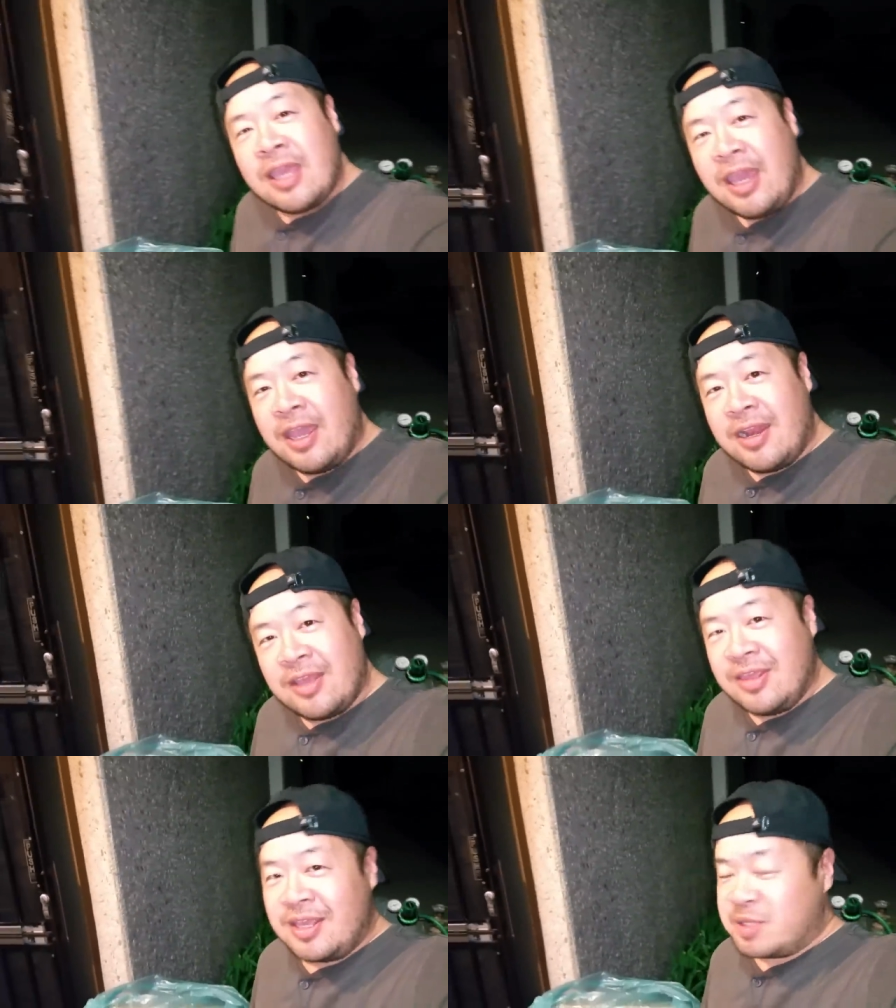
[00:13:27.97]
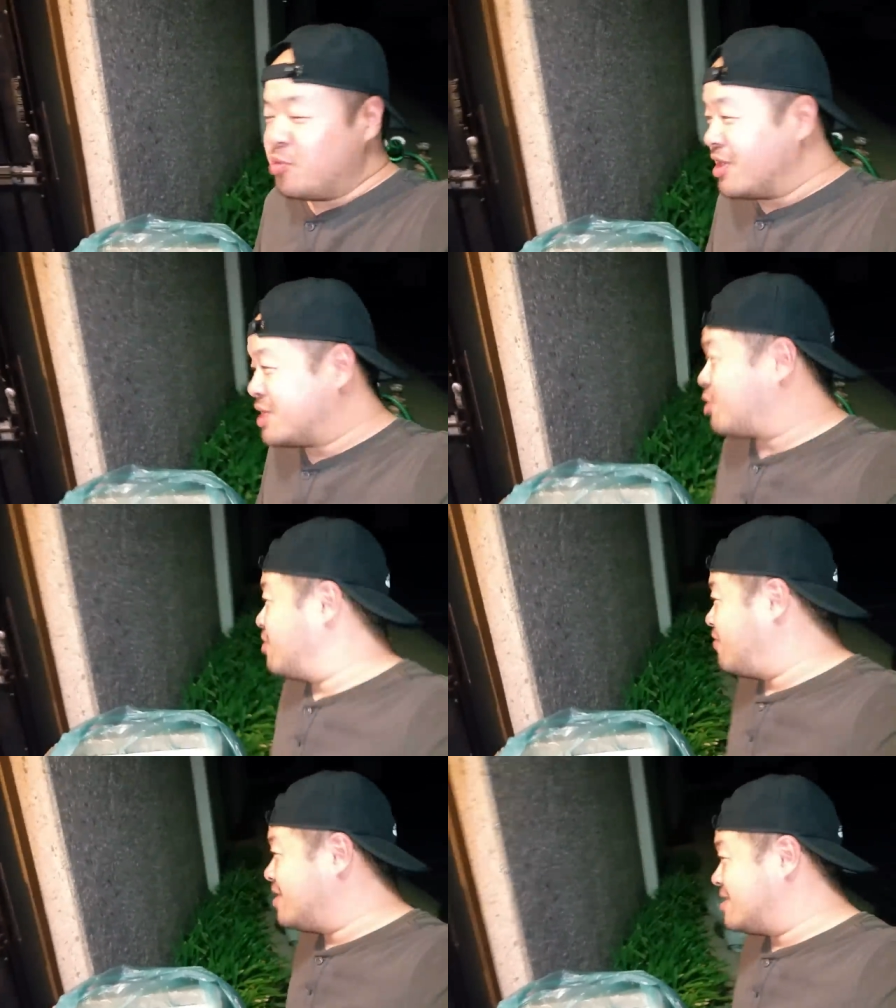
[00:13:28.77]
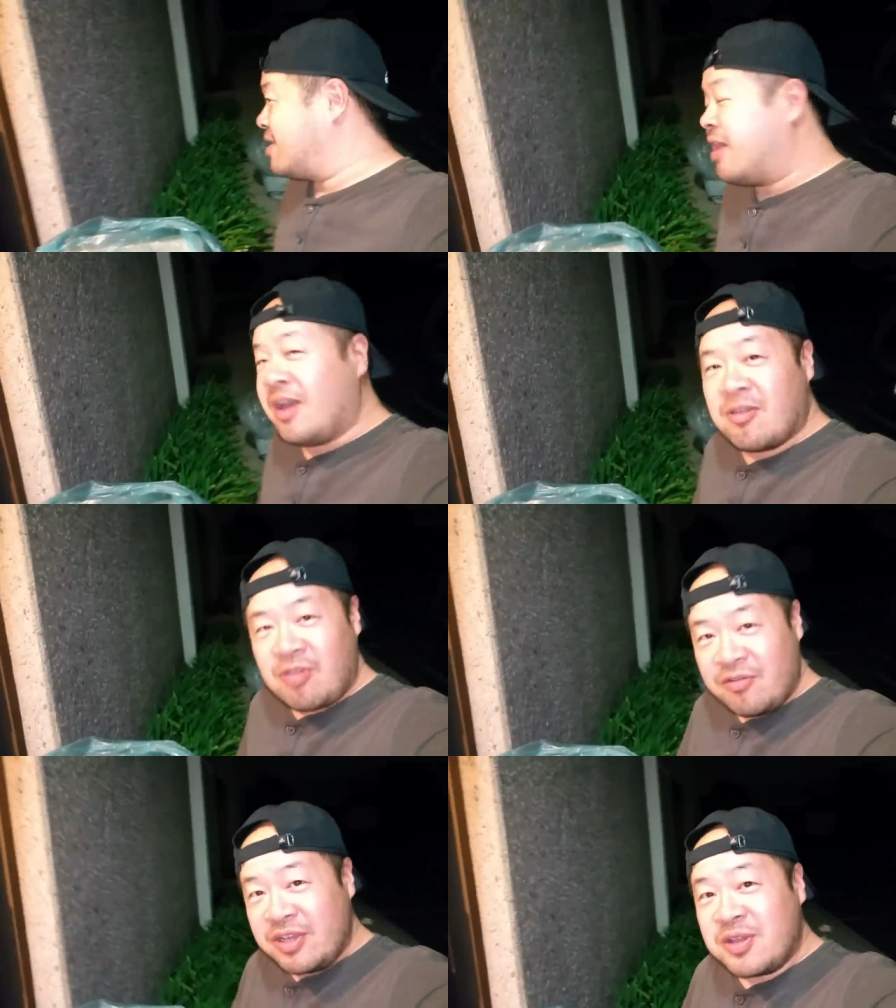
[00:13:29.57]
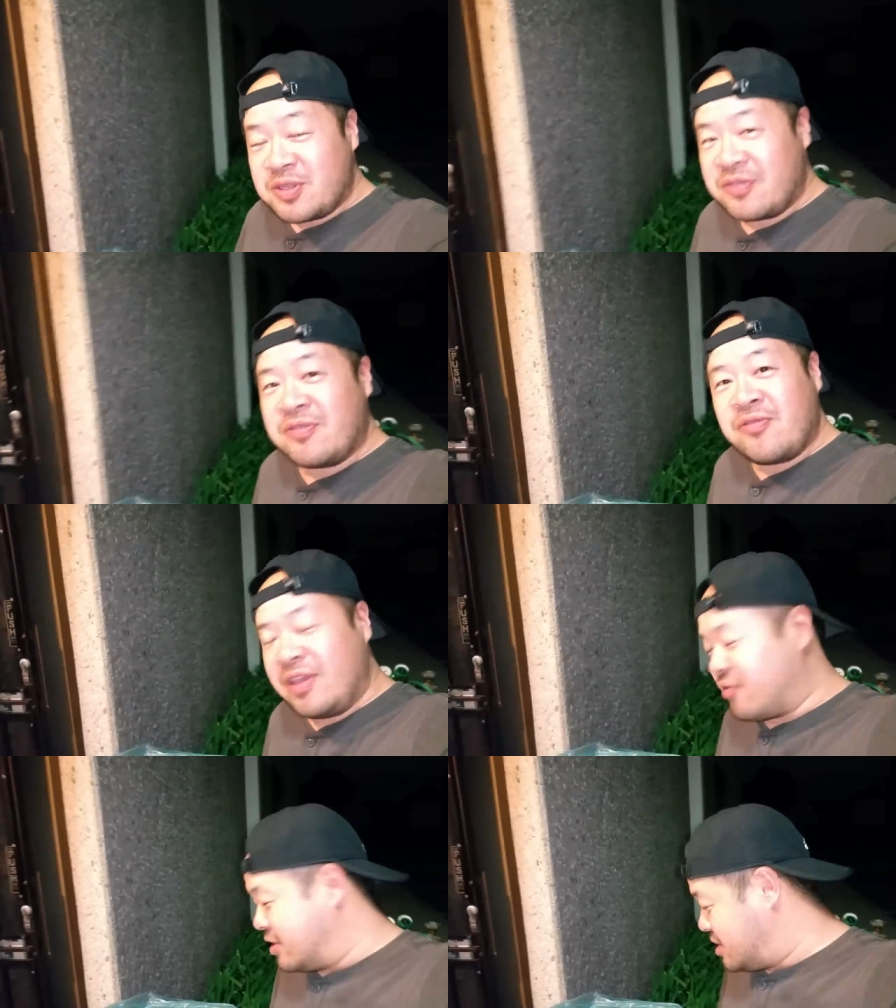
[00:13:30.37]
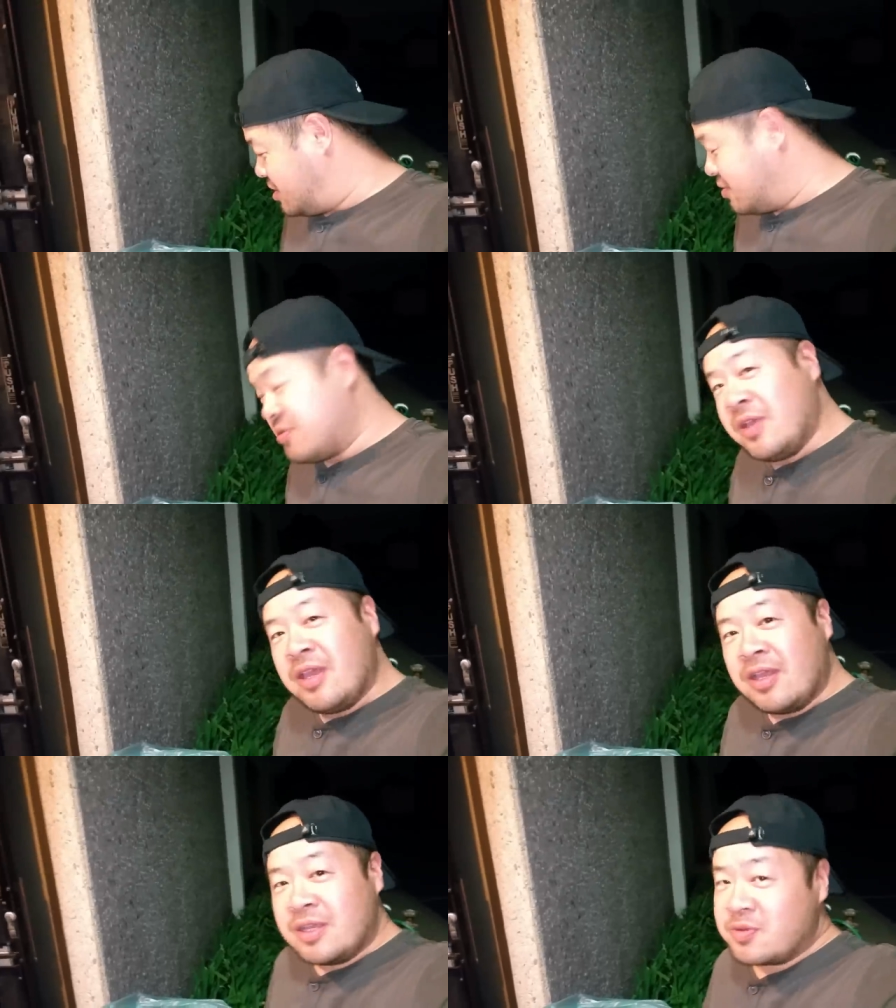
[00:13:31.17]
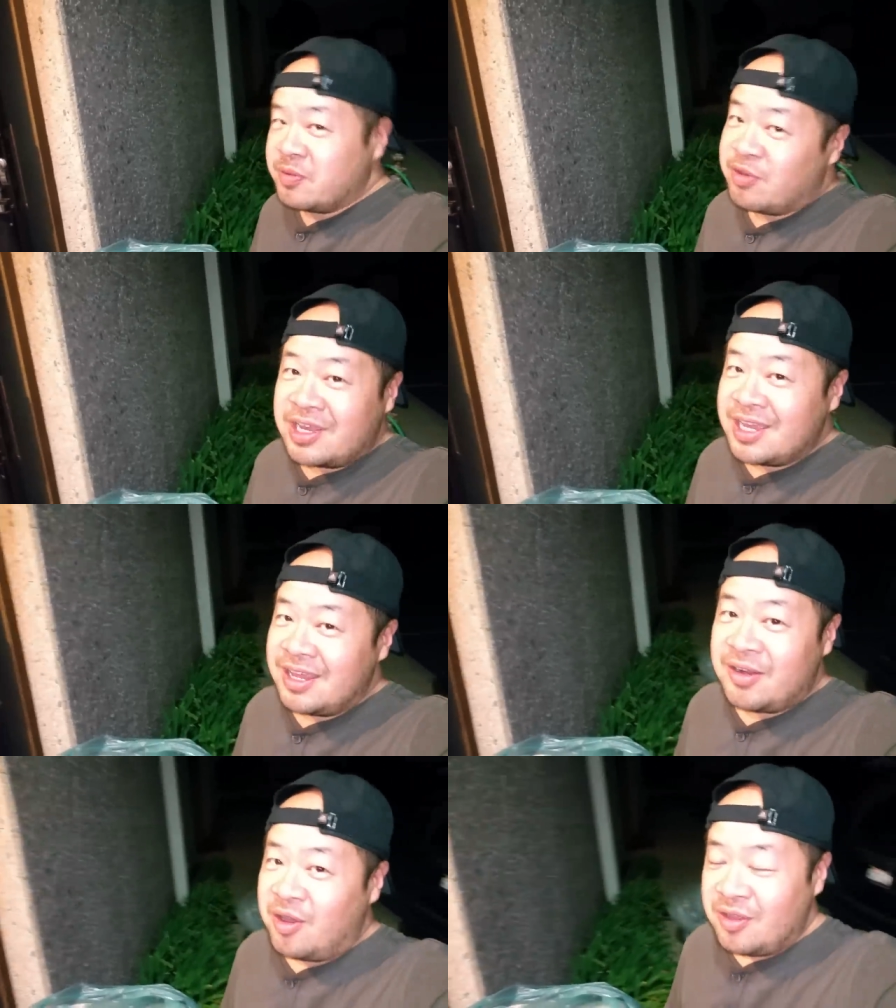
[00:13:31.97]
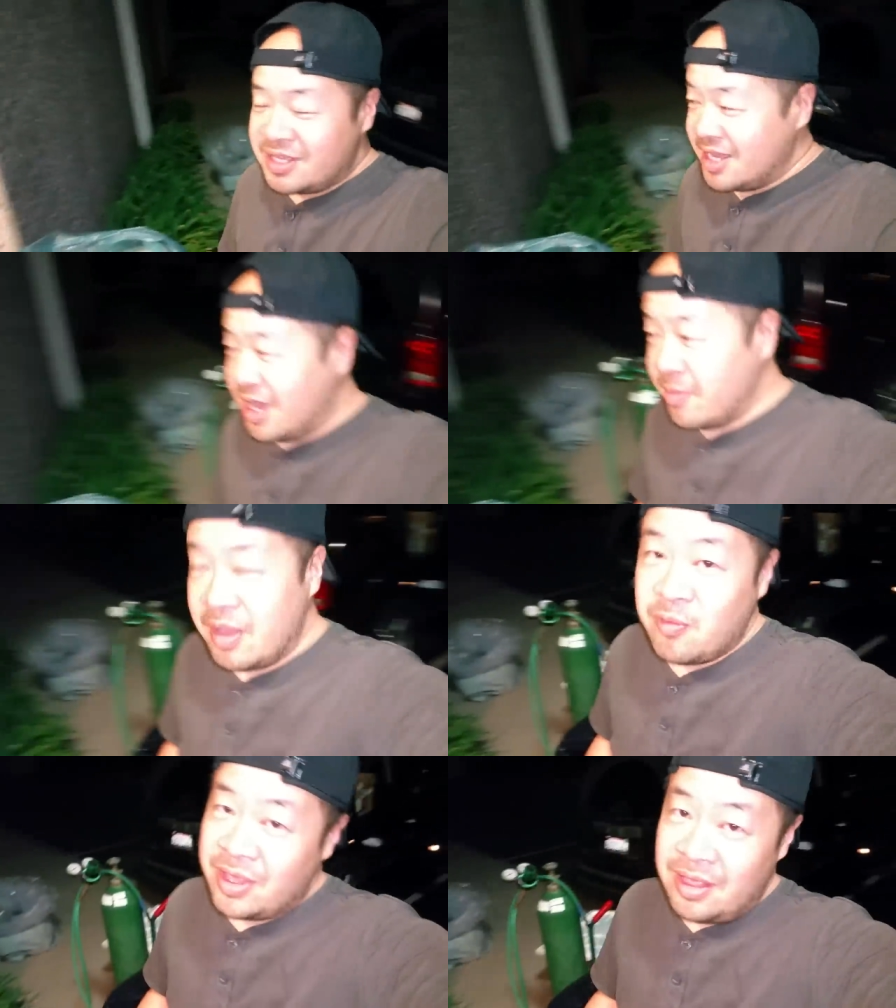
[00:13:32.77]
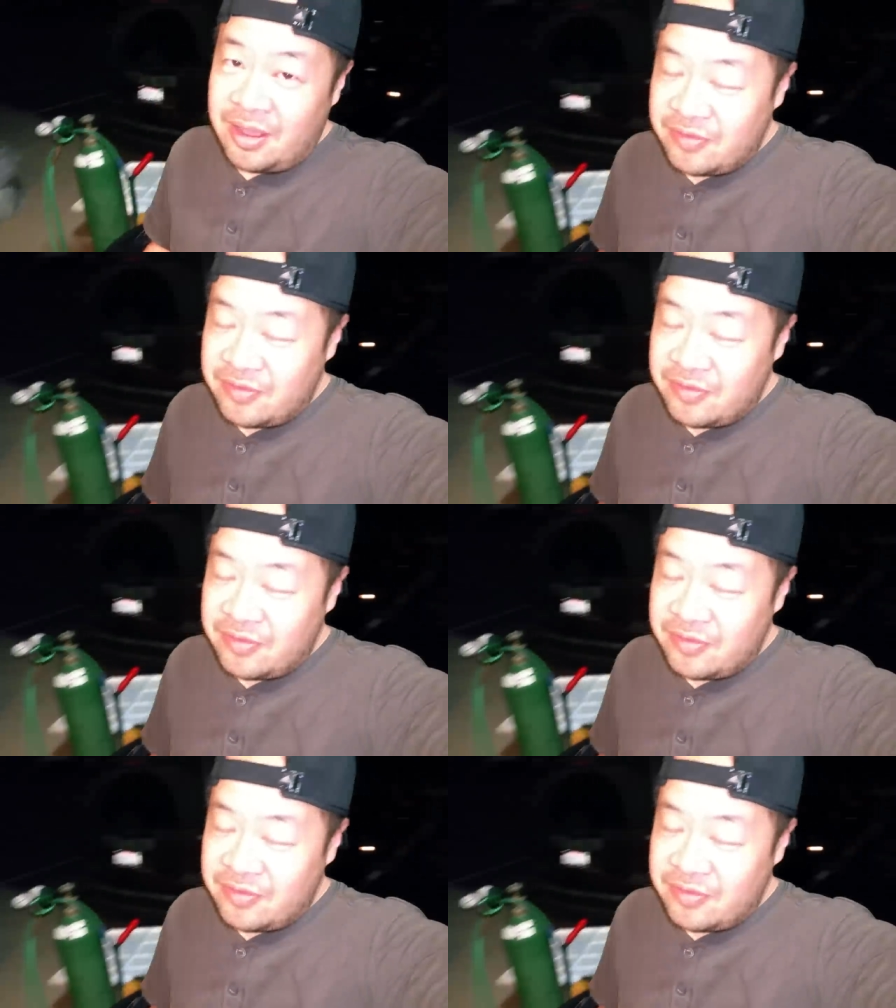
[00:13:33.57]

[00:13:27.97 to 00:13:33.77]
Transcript: and I think it's predatory fins uh, Rodrigo's favorites too because we bring it in all the time and we love